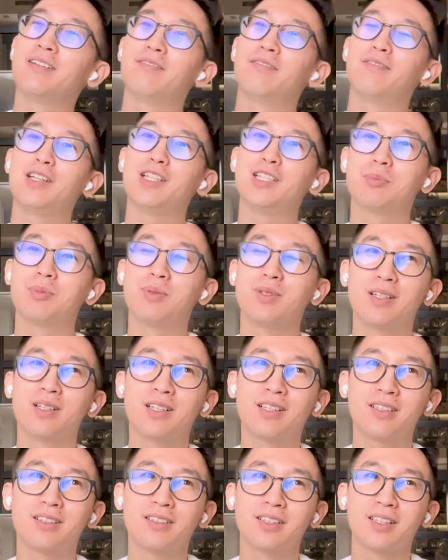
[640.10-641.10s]

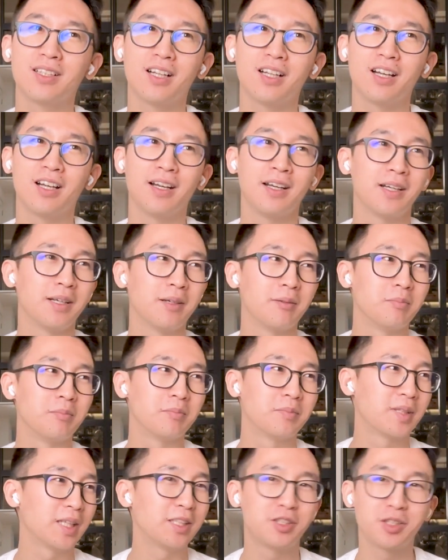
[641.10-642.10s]
Facebook,
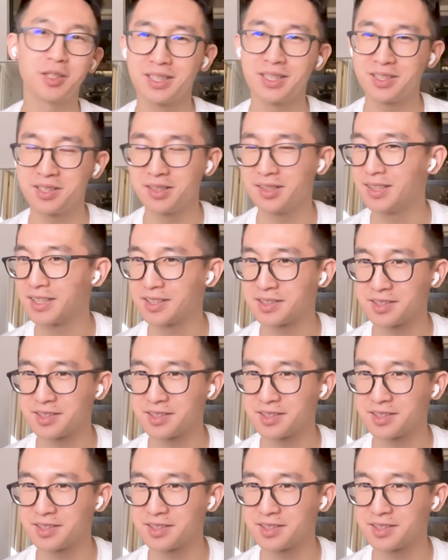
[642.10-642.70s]
they took it to the next